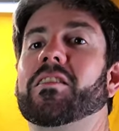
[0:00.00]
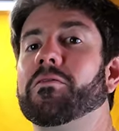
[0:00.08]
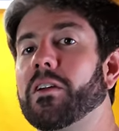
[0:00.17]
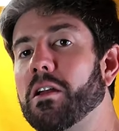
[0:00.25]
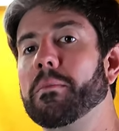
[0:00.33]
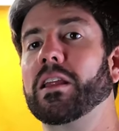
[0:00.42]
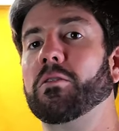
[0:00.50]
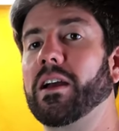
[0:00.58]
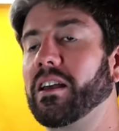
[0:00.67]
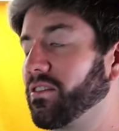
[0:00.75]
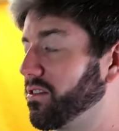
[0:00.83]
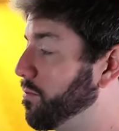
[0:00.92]
in very many
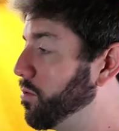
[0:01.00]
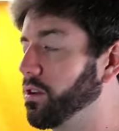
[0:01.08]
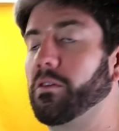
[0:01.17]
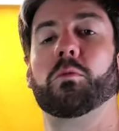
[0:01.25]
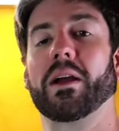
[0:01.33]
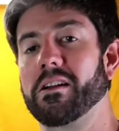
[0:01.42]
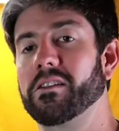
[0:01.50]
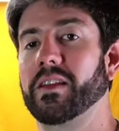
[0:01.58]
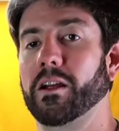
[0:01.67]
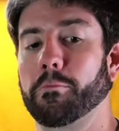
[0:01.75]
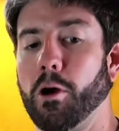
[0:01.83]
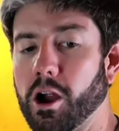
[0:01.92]
ways somewhat of a wear and
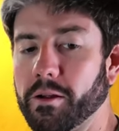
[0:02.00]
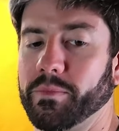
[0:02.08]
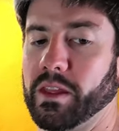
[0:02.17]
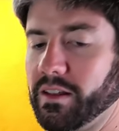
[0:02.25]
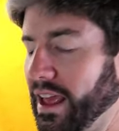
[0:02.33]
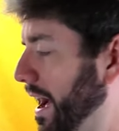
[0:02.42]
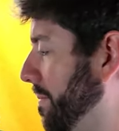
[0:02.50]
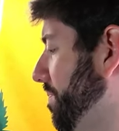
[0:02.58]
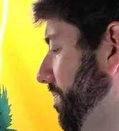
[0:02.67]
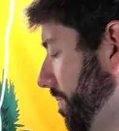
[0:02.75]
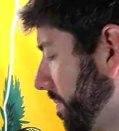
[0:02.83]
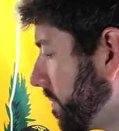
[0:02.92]
tear part. Now,
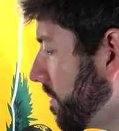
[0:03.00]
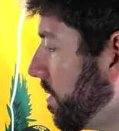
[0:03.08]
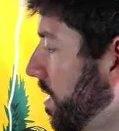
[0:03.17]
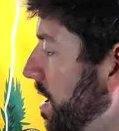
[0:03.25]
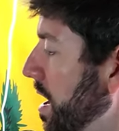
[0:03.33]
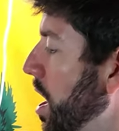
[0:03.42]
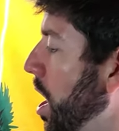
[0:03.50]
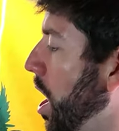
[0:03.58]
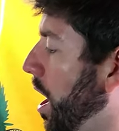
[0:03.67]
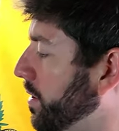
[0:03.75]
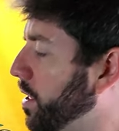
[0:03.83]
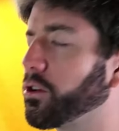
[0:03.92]

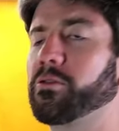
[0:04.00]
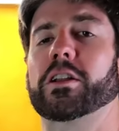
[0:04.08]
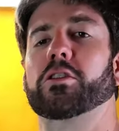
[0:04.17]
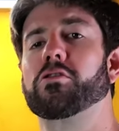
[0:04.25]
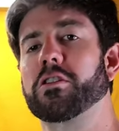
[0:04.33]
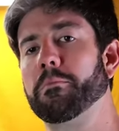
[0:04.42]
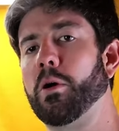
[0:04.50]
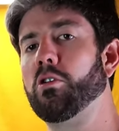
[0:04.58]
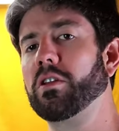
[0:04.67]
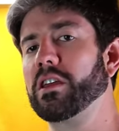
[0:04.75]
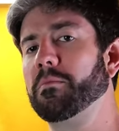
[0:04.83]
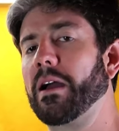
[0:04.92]
another critical
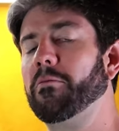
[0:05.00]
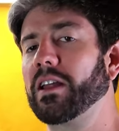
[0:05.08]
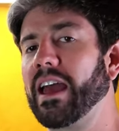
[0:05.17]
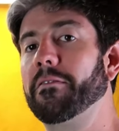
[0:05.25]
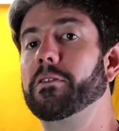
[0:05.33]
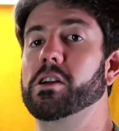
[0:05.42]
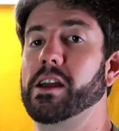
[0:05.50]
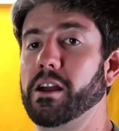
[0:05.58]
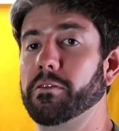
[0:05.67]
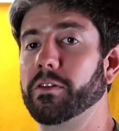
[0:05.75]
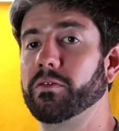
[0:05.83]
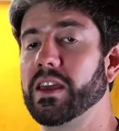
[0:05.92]
component you might want to have for your
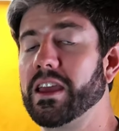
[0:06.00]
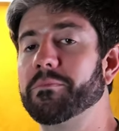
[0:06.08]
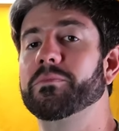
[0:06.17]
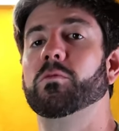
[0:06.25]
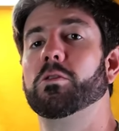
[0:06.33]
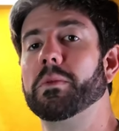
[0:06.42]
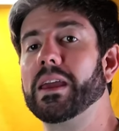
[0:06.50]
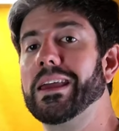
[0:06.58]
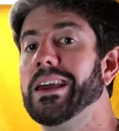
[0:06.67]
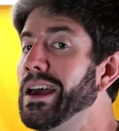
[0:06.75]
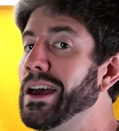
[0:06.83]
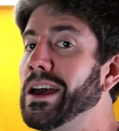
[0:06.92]
AR-15 would
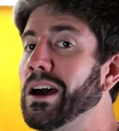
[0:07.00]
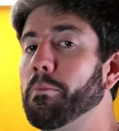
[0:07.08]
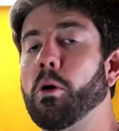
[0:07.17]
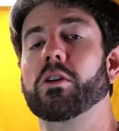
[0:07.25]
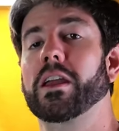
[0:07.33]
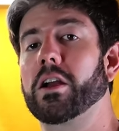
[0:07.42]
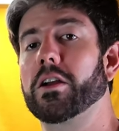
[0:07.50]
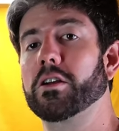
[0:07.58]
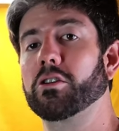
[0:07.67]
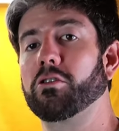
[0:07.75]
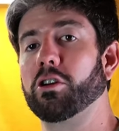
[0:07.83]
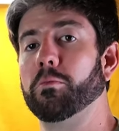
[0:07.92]
be a bolt carrier
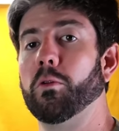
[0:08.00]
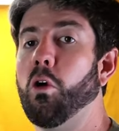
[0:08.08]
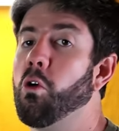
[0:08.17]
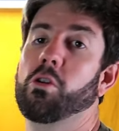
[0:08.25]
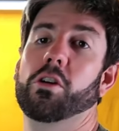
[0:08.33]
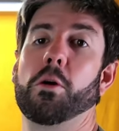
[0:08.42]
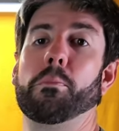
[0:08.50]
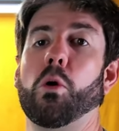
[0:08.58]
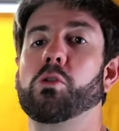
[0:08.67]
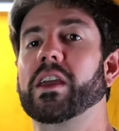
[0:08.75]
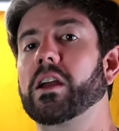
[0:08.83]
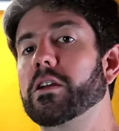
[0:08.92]
group or a
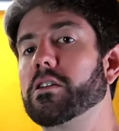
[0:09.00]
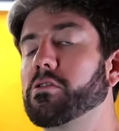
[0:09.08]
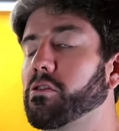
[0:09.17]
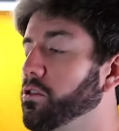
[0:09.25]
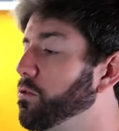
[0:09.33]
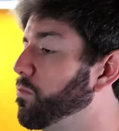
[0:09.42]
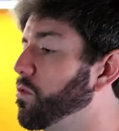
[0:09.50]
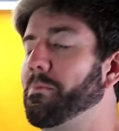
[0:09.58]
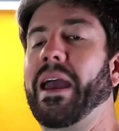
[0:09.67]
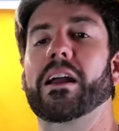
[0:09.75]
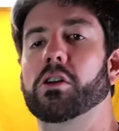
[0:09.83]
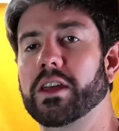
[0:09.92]
bolt carrier group
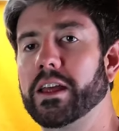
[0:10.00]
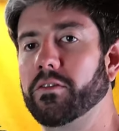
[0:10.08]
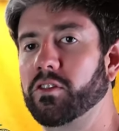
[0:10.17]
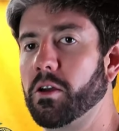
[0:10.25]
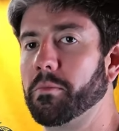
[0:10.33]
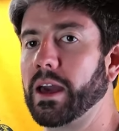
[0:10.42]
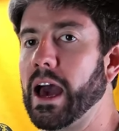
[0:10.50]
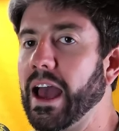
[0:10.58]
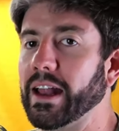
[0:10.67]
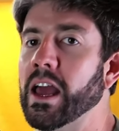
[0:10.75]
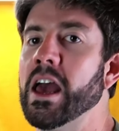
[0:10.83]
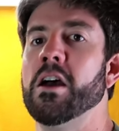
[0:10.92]
repair kit of some
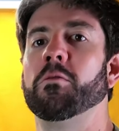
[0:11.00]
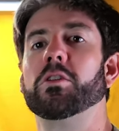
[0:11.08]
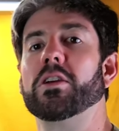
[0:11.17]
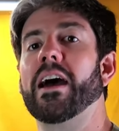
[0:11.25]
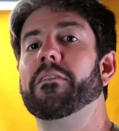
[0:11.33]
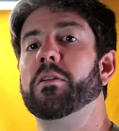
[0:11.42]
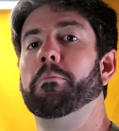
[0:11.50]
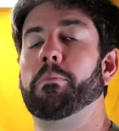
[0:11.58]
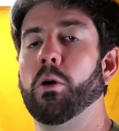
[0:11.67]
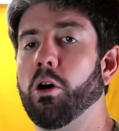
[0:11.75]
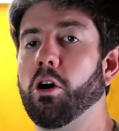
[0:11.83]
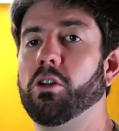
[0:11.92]
kind, where you have the
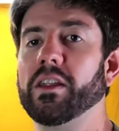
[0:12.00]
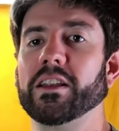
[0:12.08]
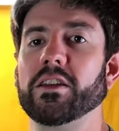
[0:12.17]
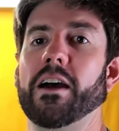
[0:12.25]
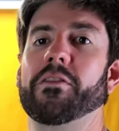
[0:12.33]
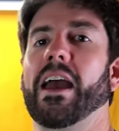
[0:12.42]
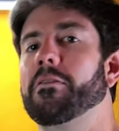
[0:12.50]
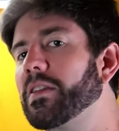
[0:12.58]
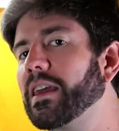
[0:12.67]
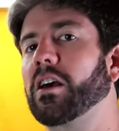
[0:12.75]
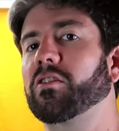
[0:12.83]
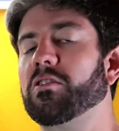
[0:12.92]
bolt and you have
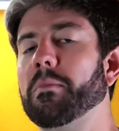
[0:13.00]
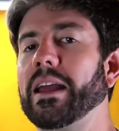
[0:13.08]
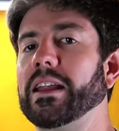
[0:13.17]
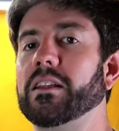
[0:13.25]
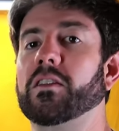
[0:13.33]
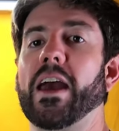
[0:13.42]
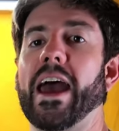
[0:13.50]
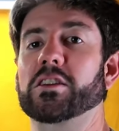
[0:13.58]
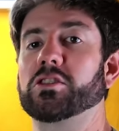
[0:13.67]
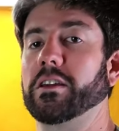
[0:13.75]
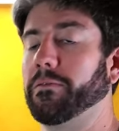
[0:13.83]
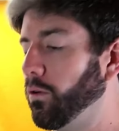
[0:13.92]
everything else you might need to
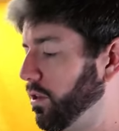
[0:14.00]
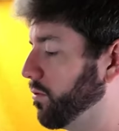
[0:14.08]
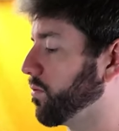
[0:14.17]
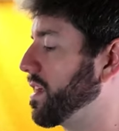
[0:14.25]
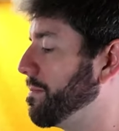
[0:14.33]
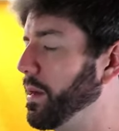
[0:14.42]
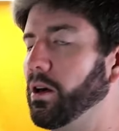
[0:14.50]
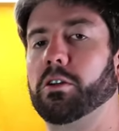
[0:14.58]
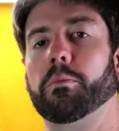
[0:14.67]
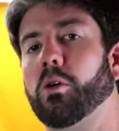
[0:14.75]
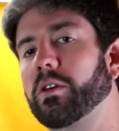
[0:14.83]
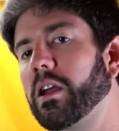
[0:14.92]
actually fully rebuild a
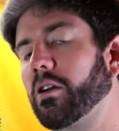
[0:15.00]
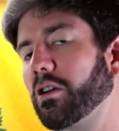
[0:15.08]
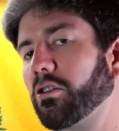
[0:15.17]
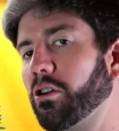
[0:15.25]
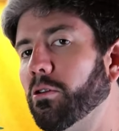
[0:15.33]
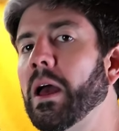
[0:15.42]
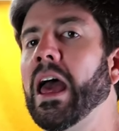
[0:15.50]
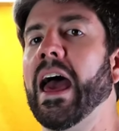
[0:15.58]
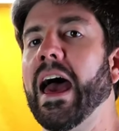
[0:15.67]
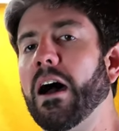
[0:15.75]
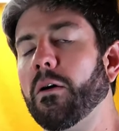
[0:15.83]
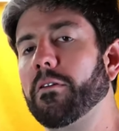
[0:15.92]
bolt carrier group.
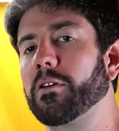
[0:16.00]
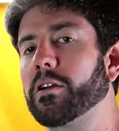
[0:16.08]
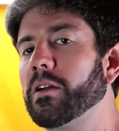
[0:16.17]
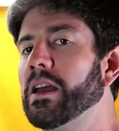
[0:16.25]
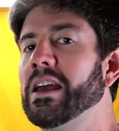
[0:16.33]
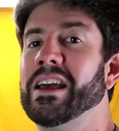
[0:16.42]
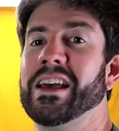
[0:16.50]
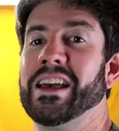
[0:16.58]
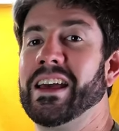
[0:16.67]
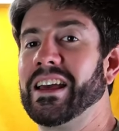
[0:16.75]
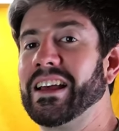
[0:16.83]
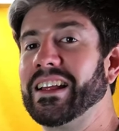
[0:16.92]
However,
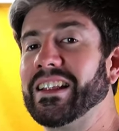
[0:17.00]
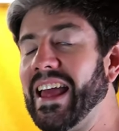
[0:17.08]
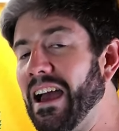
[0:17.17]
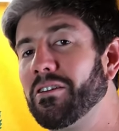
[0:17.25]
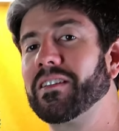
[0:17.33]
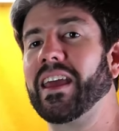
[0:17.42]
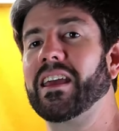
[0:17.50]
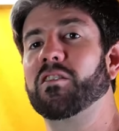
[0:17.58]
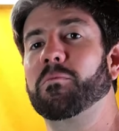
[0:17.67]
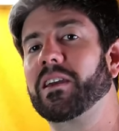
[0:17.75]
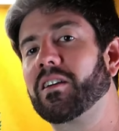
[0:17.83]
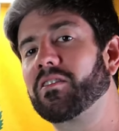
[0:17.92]
nowadays,
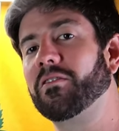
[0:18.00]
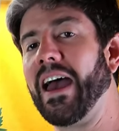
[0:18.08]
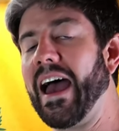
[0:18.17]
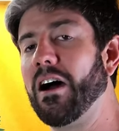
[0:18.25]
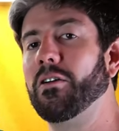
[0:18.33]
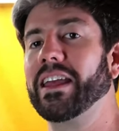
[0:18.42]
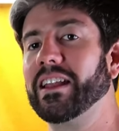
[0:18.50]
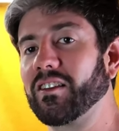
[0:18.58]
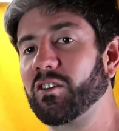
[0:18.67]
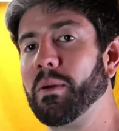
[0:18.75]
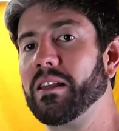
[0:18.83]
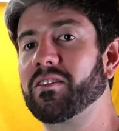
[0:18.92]
because of how
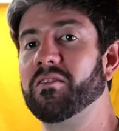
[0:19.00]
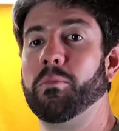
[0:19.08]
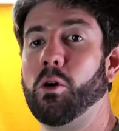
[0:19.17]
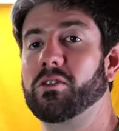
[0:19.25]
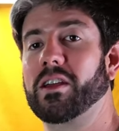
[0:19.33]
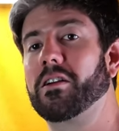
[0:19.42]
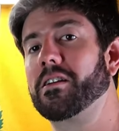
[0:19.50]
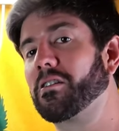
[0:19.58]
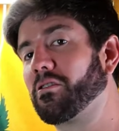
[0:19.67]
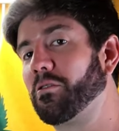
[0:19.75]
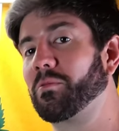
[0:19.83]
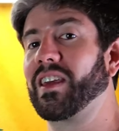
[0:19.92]
inexpensive bolt carrier
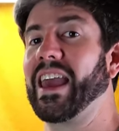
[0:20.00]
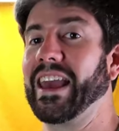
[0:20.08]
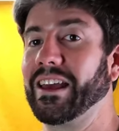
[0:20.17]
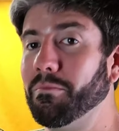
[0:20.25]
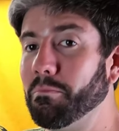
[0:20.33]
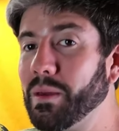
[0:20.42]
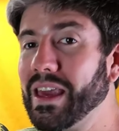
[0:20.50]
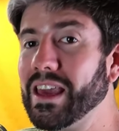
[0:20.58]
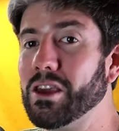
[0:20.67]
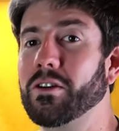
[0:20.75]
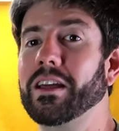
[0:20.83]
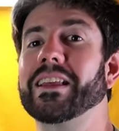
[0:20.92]
groups can be,
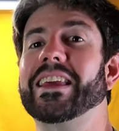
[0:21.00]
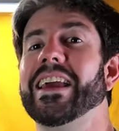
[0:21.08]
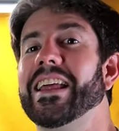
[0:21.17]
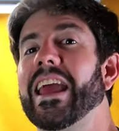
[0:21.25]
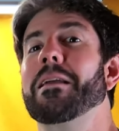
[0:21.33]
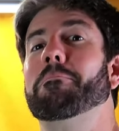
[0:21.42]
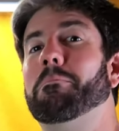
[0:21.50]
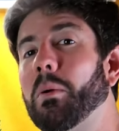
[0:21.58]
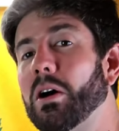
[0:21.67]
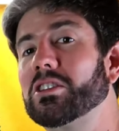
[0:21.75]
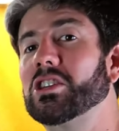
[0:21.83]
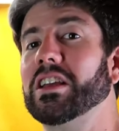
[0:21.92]
you can get a
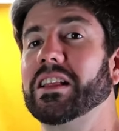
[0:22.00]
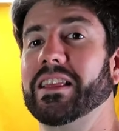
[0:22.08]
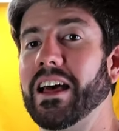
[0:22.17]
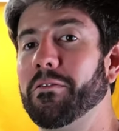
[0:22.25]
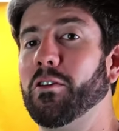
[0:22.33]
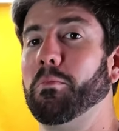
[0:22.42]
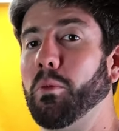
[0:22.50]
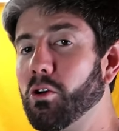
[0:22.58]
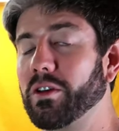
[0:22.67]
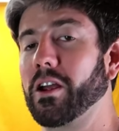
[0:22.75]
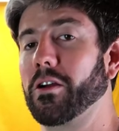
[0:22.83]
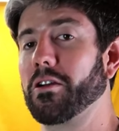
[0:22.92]
budget level
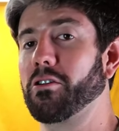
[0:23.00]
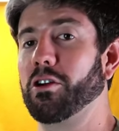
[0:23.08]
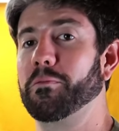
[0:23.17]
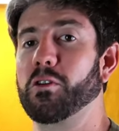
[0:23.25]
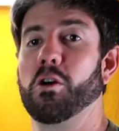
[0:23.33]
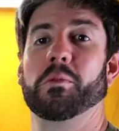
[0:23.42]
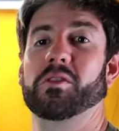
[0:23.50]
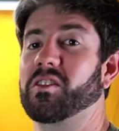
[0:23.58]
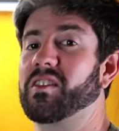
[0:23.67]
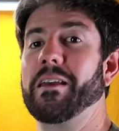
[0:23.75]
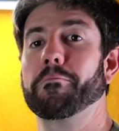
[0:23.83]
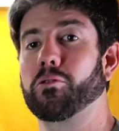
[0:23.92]
bolt carrier group for almost the
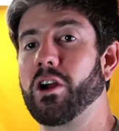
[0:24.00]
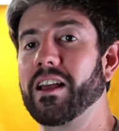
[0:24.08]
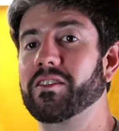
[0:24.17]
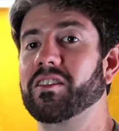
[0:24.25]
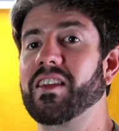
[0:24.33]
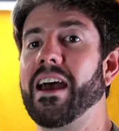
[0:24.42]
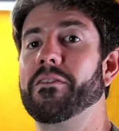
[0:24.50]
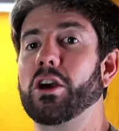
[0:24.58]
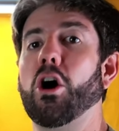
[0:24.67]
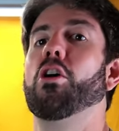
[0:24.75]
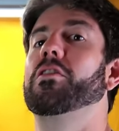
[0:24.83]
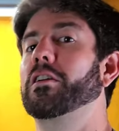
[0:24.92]
same price as having
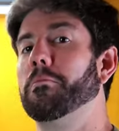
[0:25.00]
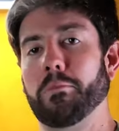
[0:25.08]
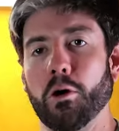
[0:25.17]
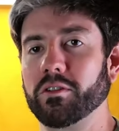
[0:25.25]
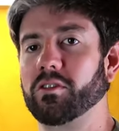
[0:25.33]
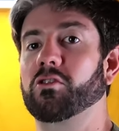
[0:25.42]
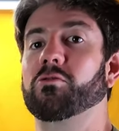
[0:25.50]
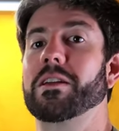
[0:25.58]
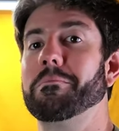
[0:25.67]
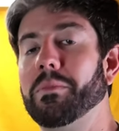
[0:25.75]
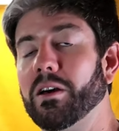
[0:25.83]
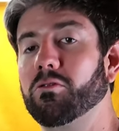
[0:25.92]
all the components to
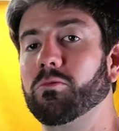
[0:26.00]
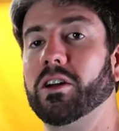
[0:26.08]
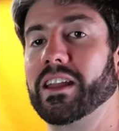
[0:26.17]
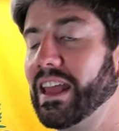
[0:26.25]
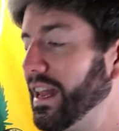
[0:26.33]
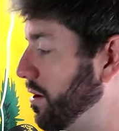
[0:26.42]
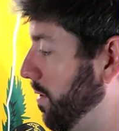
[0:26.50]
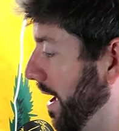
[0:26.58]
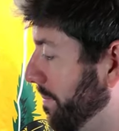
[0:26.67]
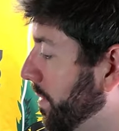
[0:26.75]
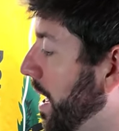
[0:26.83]
rebuild one anyway.